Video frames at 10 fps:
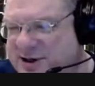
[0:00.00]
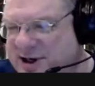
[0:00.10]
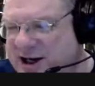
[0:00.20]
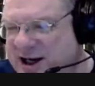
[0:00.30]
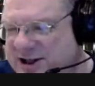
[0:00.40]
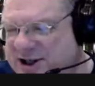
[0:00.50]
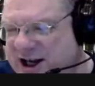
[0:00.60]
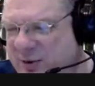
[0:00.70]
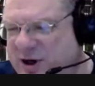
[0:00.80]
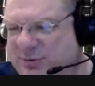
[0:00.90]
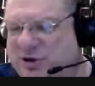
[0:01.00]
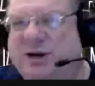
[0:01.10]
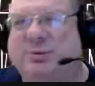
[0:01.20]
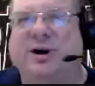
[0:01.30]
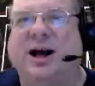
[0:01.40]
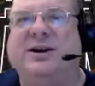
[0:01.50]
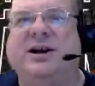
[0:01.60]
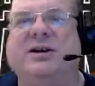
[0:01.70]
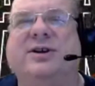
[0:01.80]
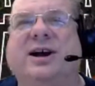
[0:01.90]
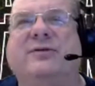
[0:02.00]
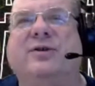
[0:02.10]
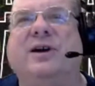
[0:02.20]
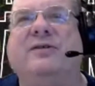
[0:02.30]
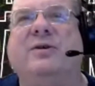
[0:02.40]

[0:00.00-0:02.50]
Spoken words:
and that's kind of what I'm trying to put out here for everyone.